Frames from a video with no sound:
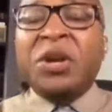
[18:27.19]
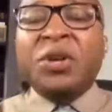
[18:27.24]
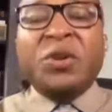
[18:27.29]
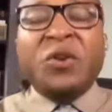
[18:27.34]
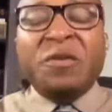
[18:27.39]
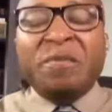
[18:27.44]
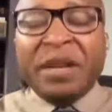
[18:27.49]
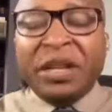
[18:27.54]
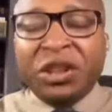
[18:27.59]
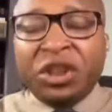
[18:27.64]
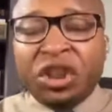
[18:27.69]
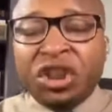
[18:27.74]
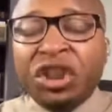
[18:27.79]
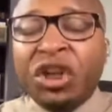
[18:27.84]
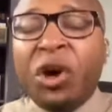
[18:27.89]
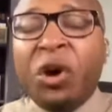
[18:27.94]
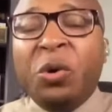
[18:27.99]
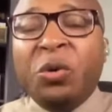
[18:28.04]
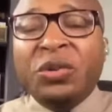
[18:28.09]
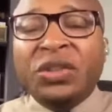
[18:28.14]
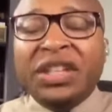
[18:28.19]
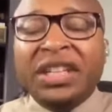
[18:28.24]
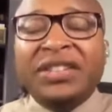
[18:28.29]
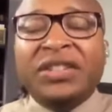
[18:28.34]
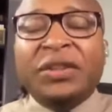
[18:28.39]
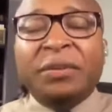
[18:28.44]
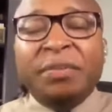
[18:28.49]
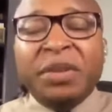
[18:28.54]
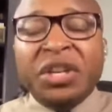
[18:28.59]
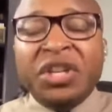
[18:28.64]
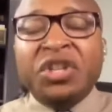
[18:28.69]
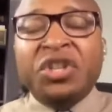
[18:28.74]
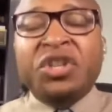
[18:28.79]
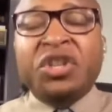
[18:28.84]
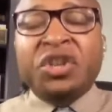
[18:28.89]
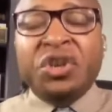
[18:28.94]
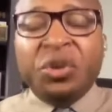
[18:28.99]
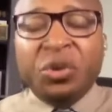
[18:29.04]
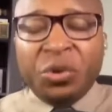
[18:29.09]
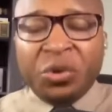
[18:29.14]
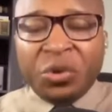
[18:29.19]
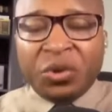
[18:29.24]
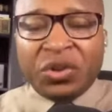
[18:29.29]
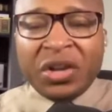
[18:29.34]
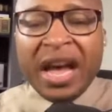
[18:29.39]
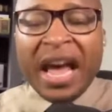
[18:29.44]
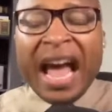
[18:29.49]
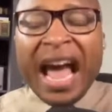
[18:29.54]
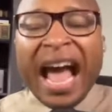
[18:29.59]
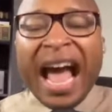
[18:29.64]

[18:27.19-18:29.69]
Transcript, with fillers: You've been chosen to be used